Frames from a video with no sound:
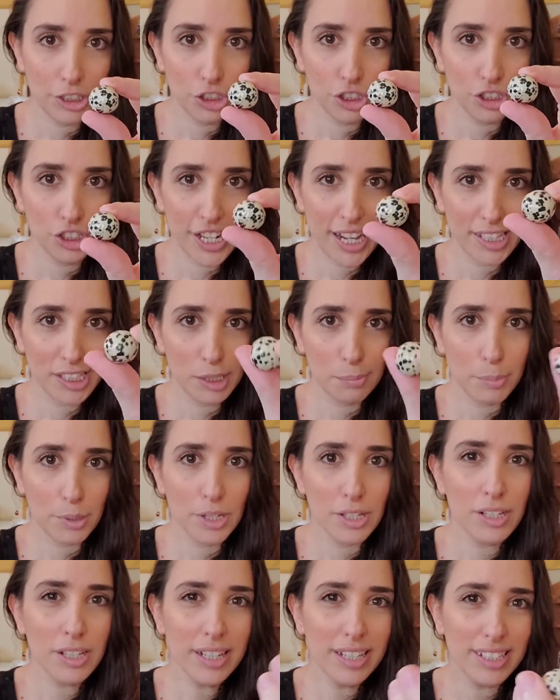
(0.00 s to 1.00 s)

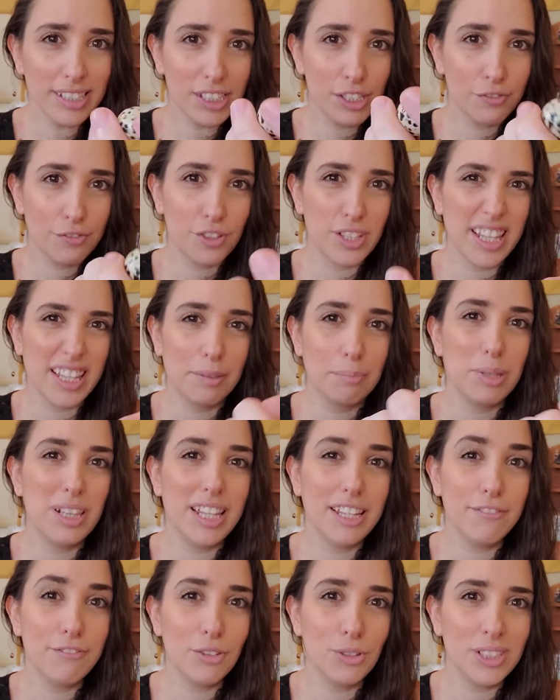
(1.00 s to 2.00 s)
Jasper, and it's for like
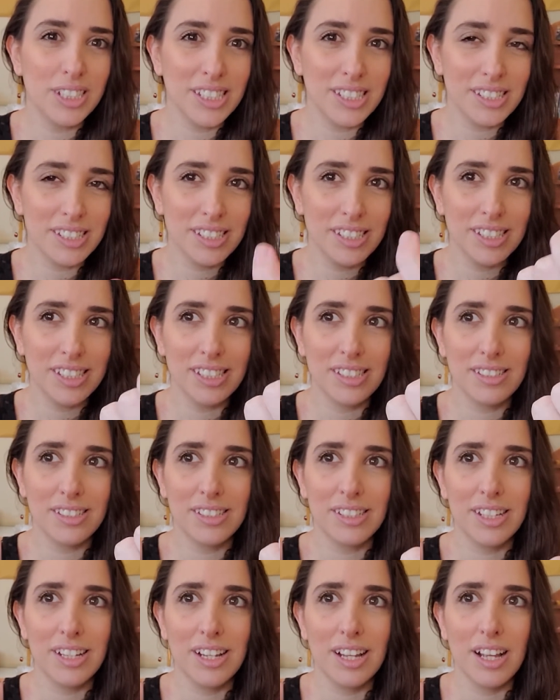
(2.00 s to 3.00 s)
playfulness and
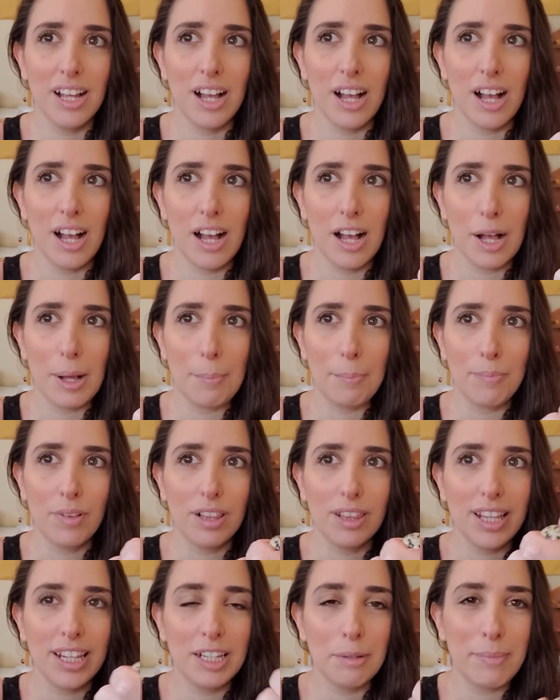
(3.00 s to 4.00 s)

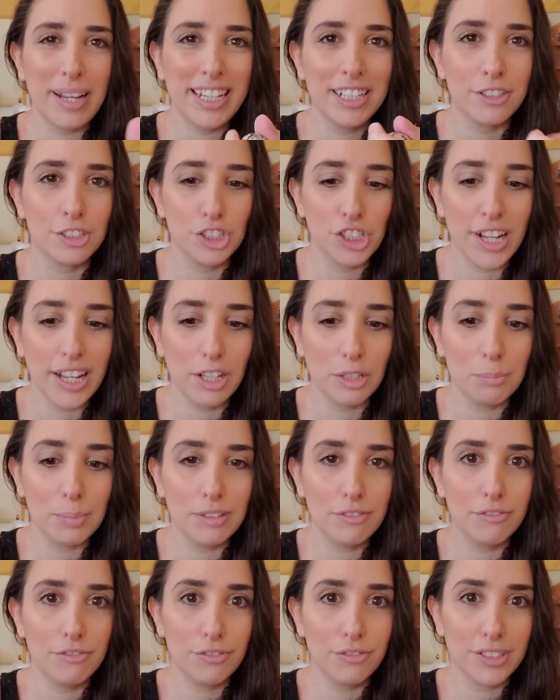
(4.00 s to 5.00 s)
letting my inner child be
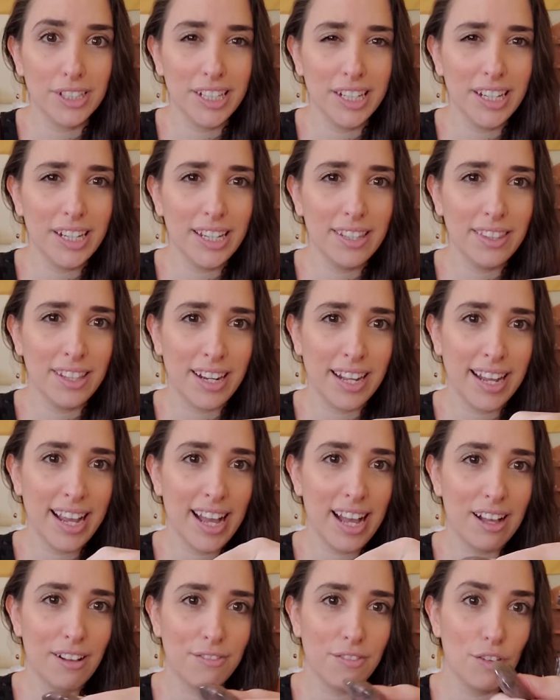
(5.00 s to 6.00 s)
free. And then I
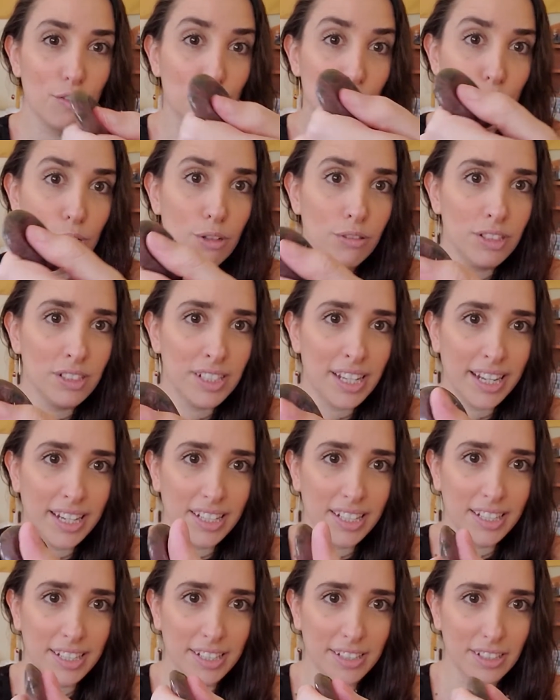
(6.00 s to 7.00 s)
have rhodonite
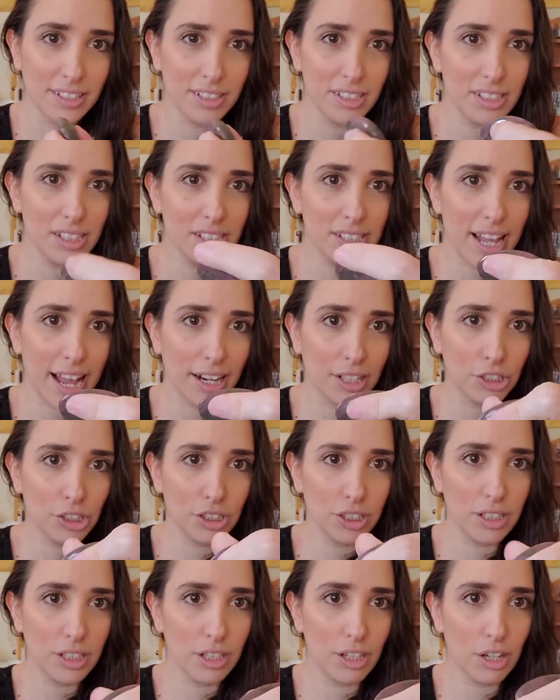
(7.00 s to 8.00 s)
here. This is
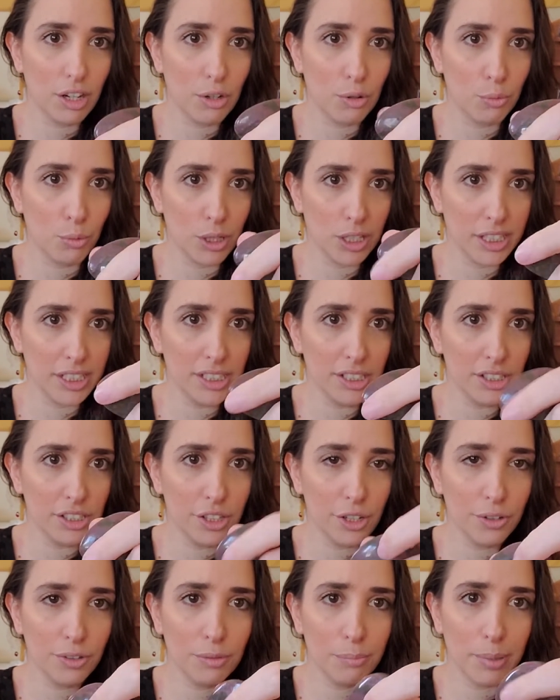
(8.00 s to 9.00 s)
actually a worry
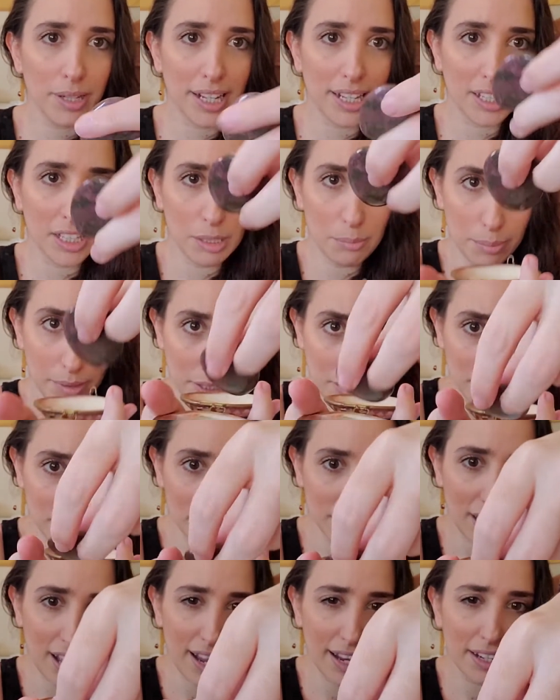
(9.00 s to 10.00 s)
stone, but I keep it
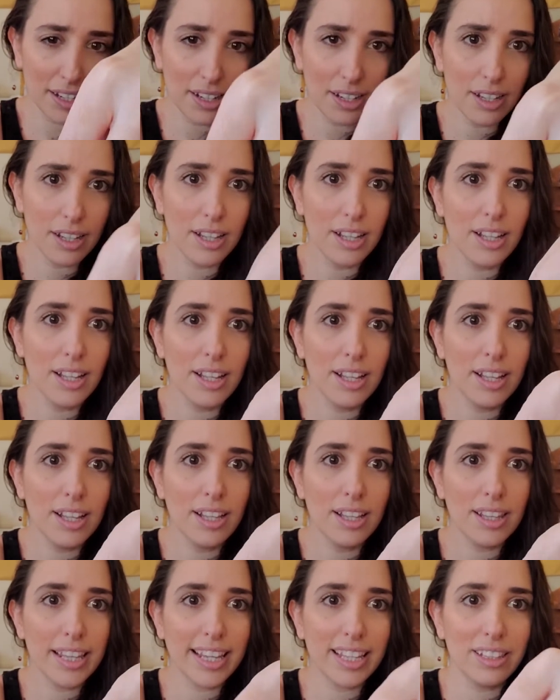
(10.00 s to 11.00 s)
inside
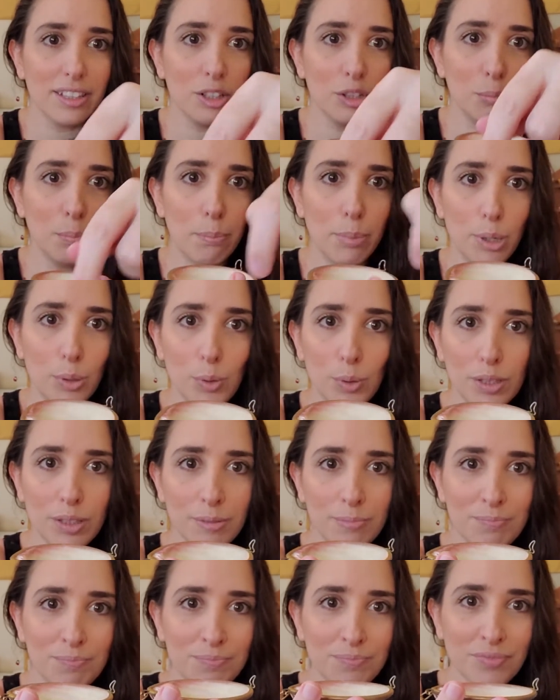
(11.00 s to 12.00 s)
like a little boat
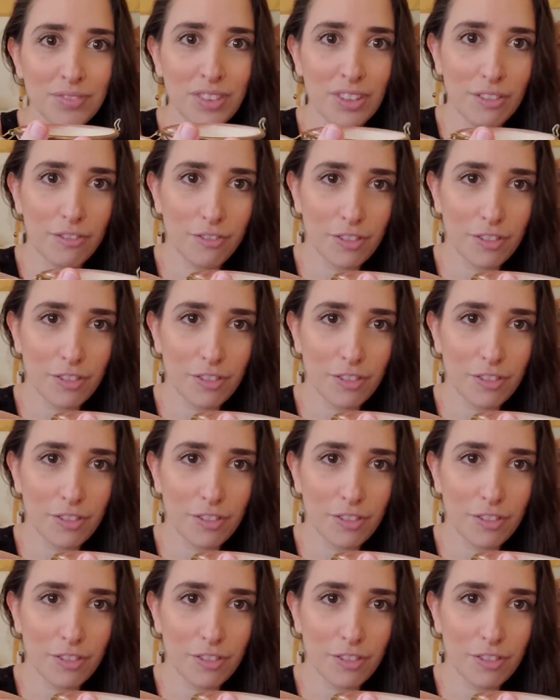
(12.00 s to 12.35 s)
for